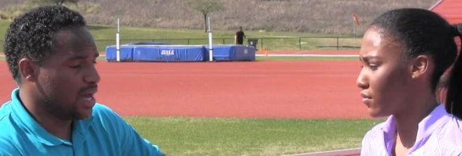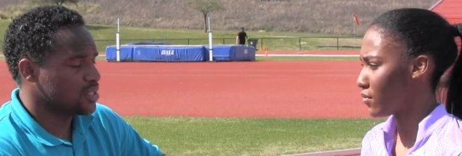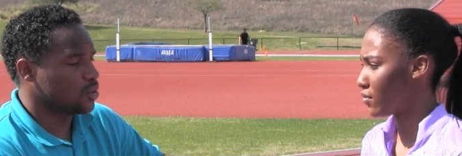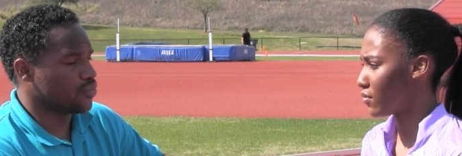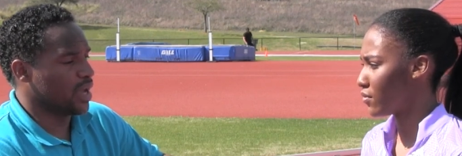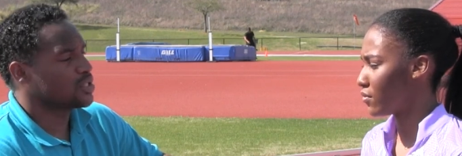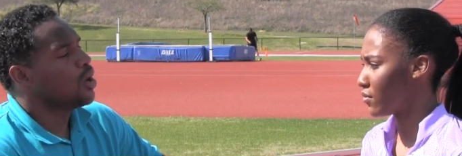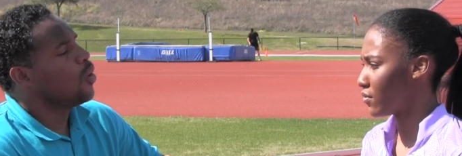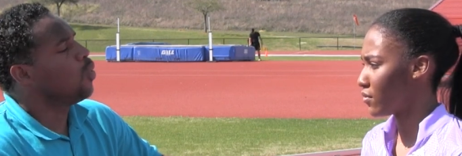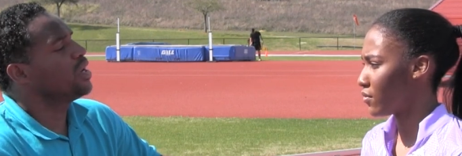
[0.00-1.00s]
Speaker 1: high school ranks.
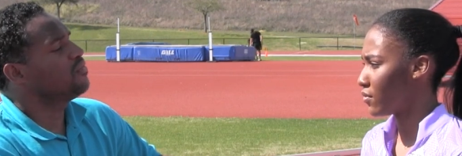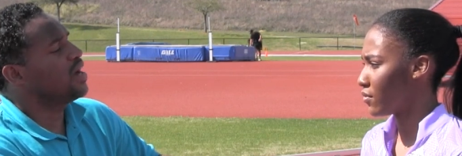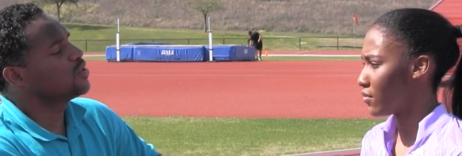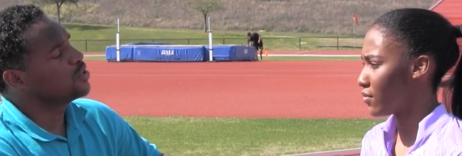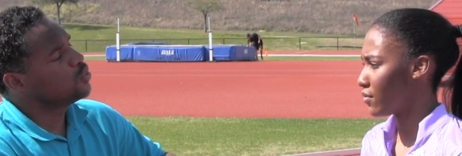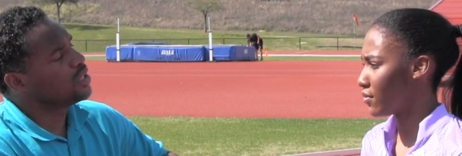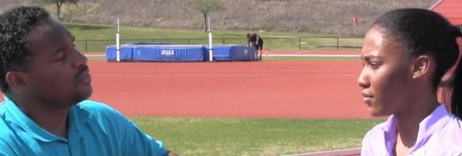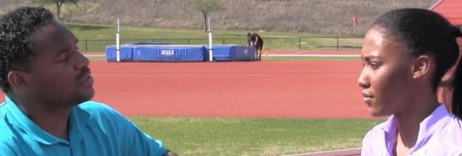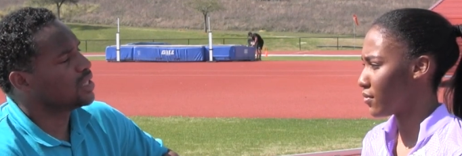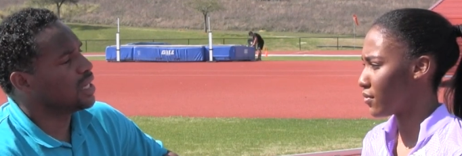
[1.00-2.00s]
What advice would you
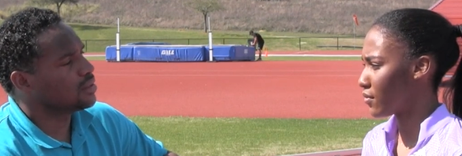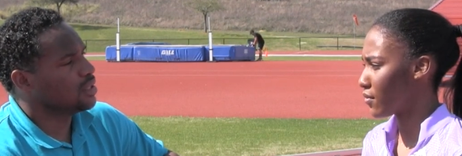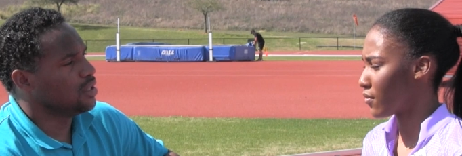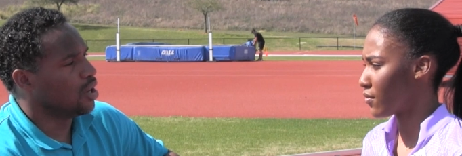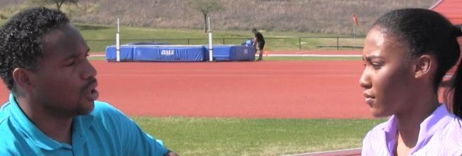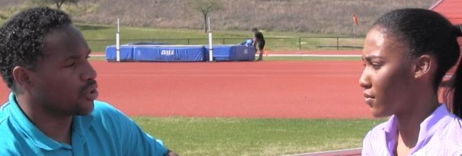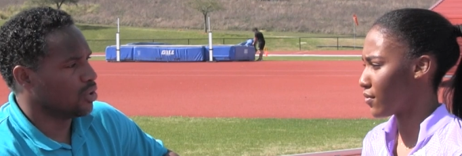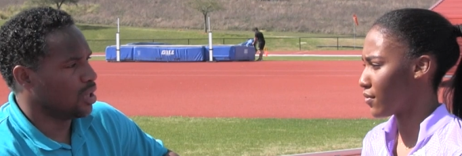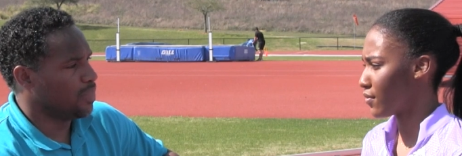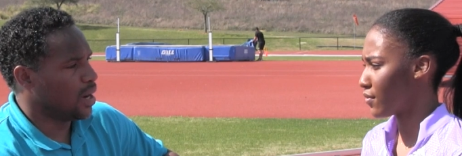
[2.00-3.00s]
give to that young
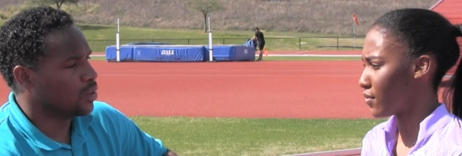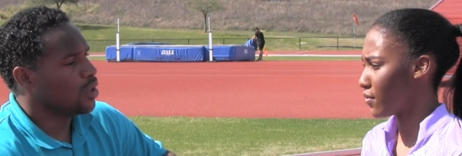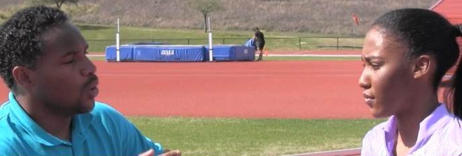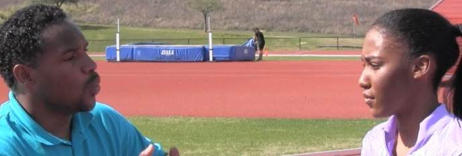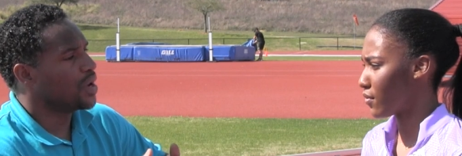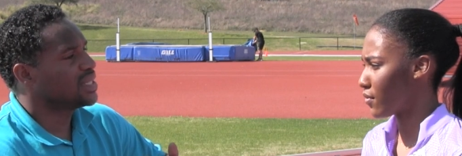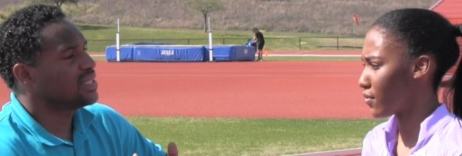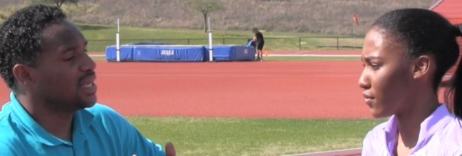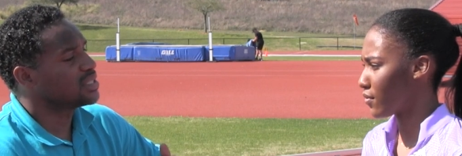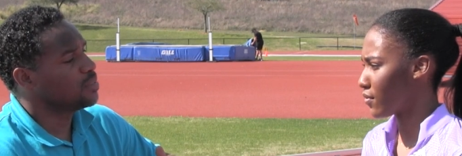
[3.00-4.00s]
girl about what it
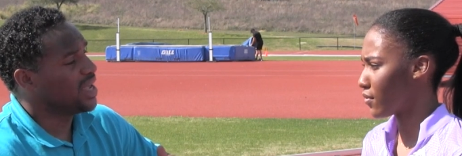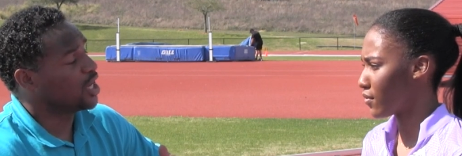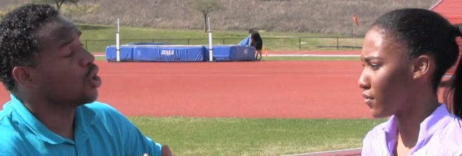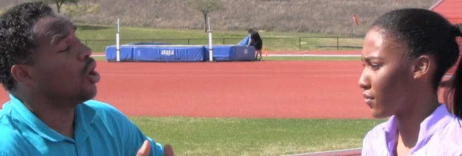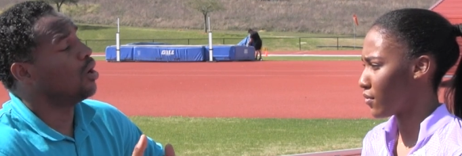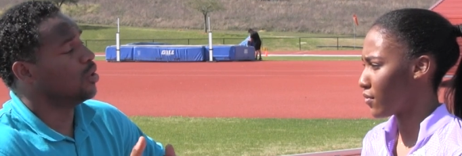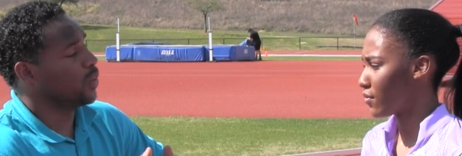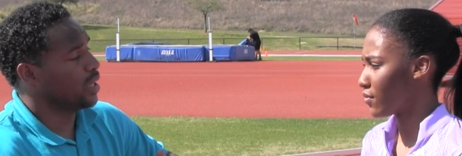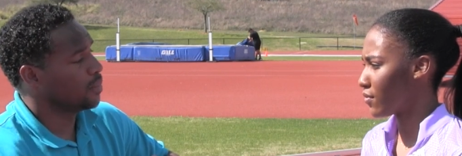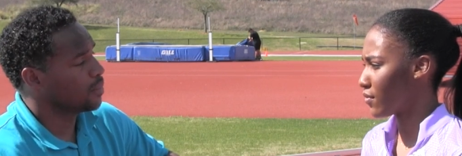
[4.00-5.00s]
takes to make it all the
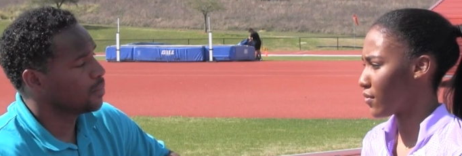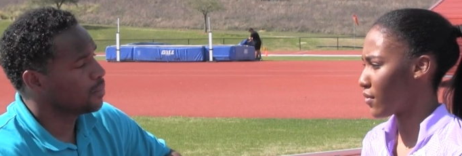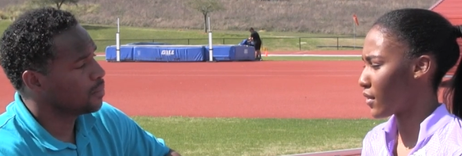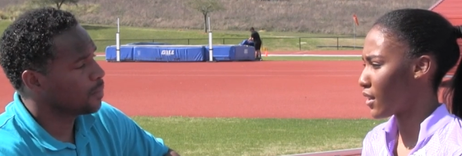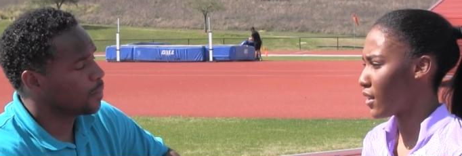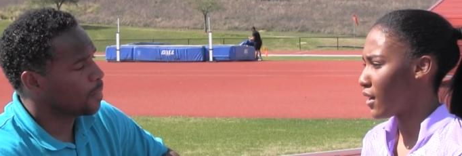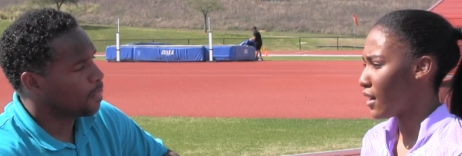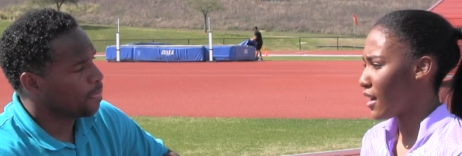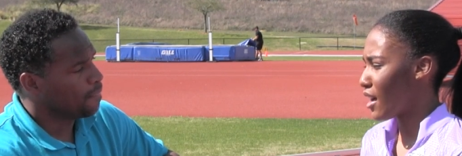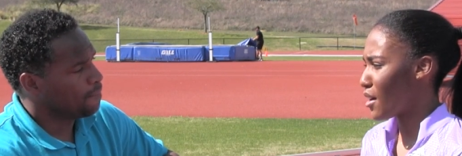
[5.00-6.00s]
way?
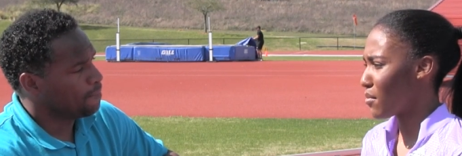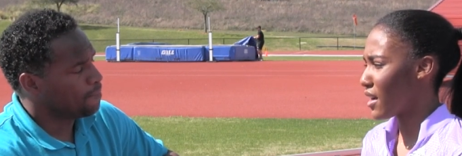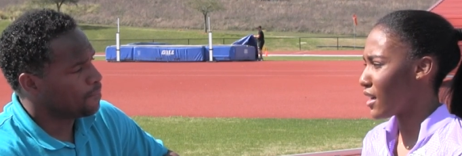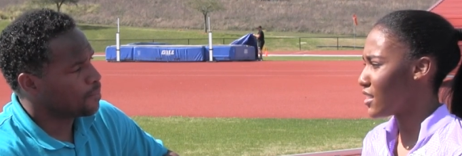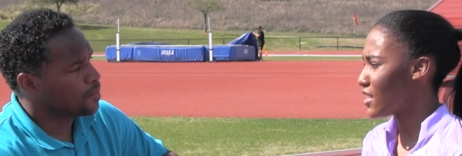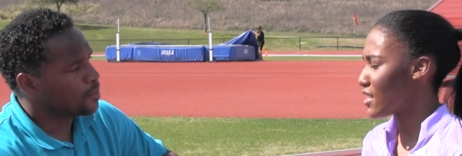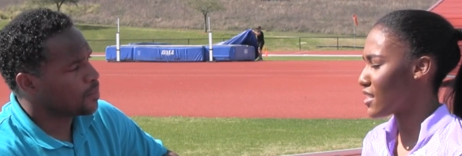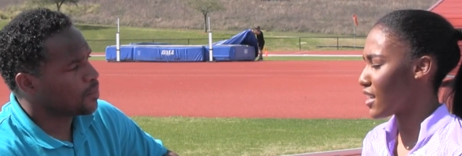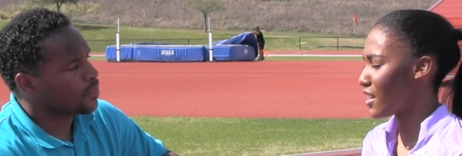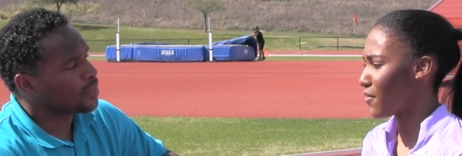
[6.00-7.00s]
Speaker 2: Um, I'd
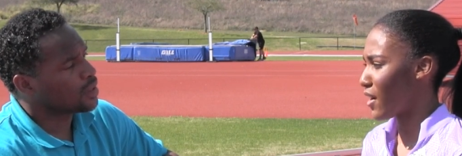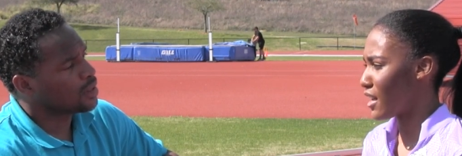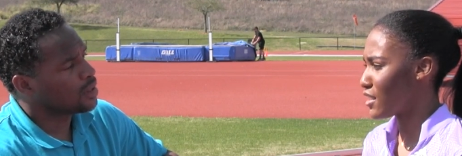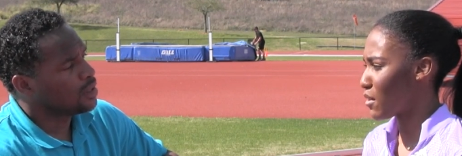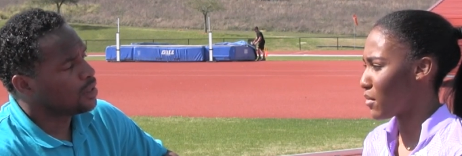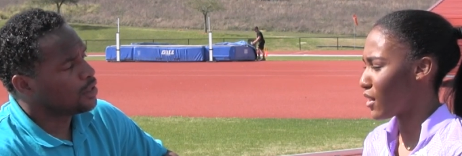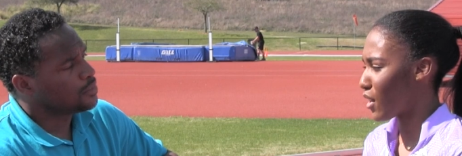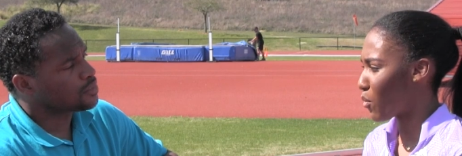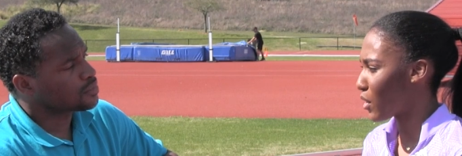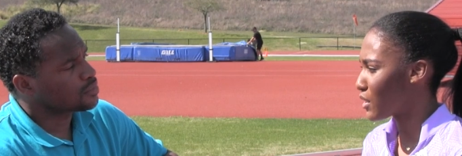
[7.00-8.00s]
just say to find something
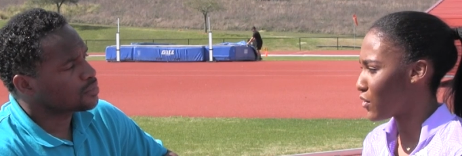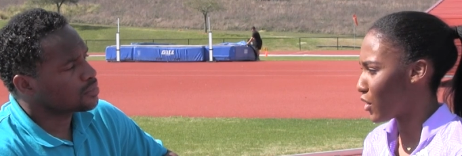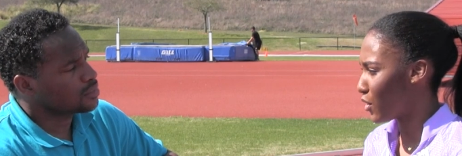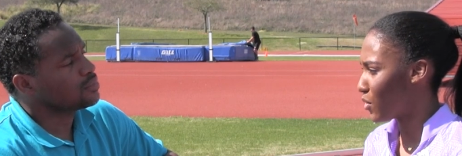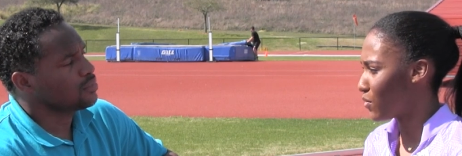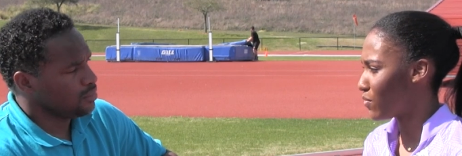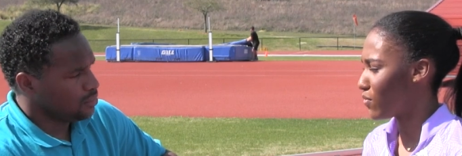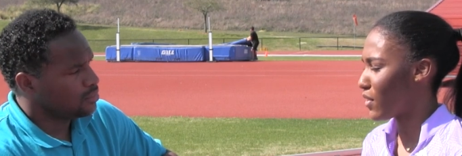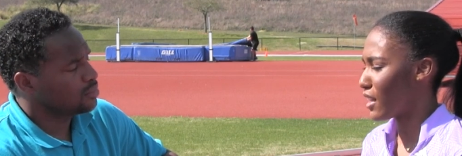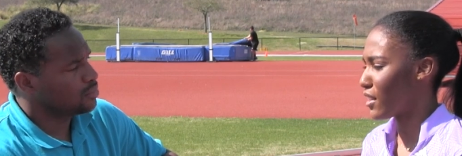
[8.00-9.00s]
that works for you.
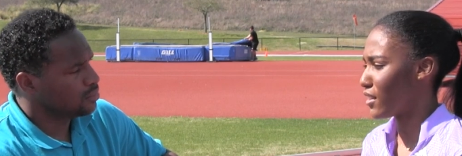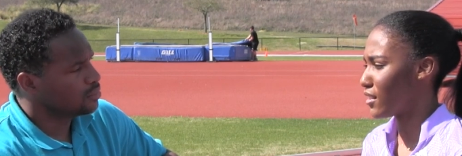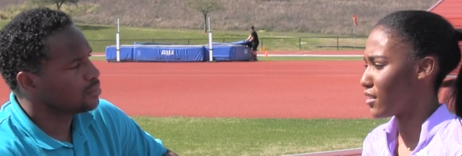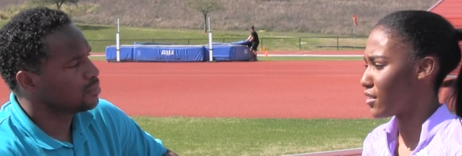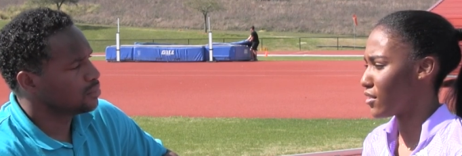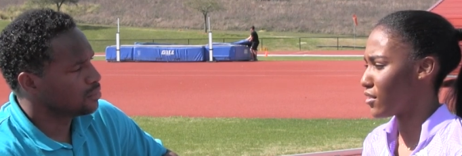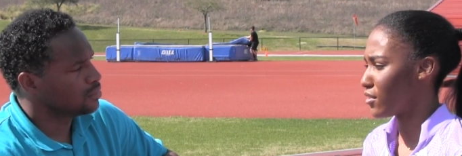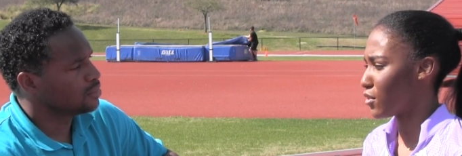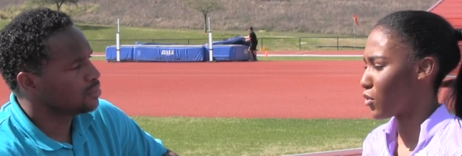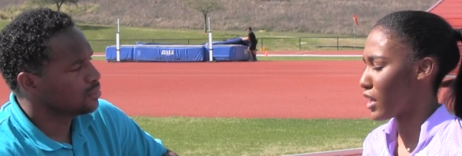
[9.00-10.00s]
Find a
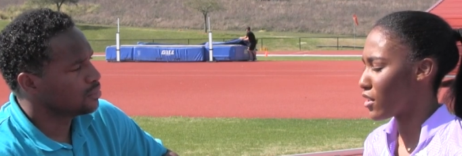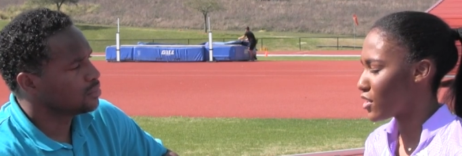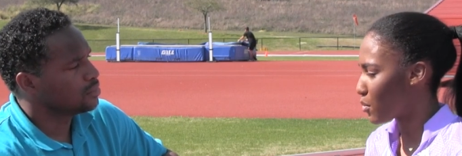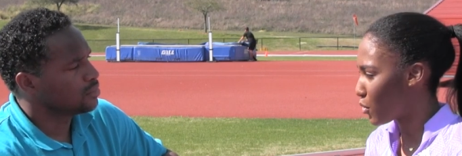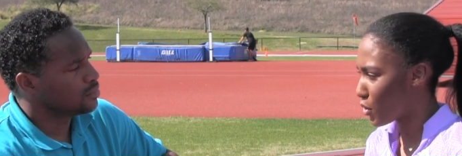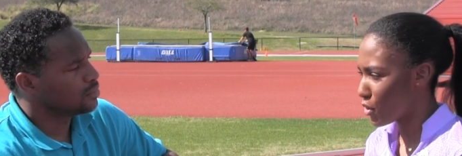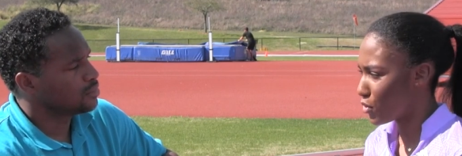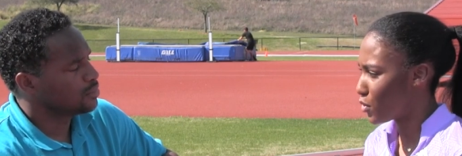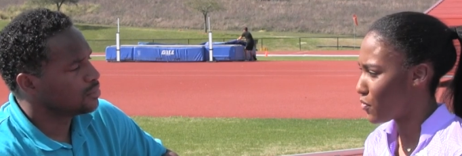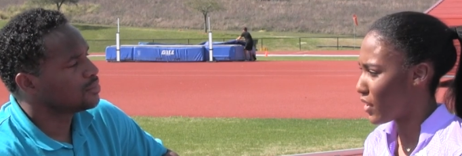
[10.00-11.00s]
great support
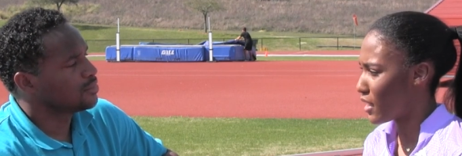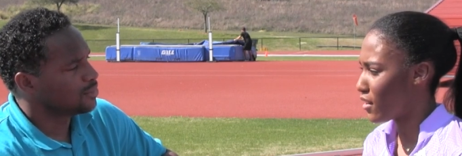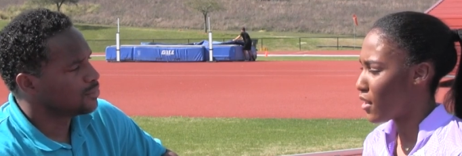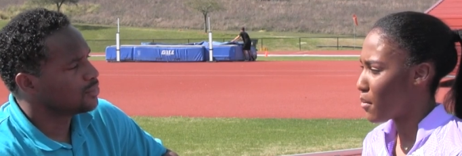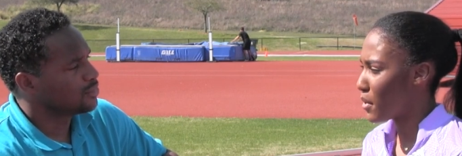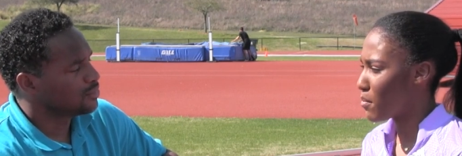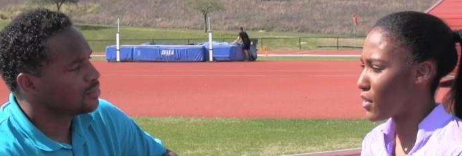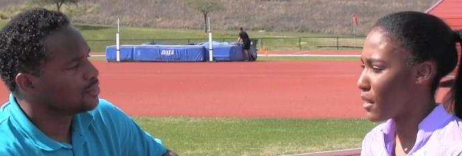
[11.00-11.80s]
group. Find a people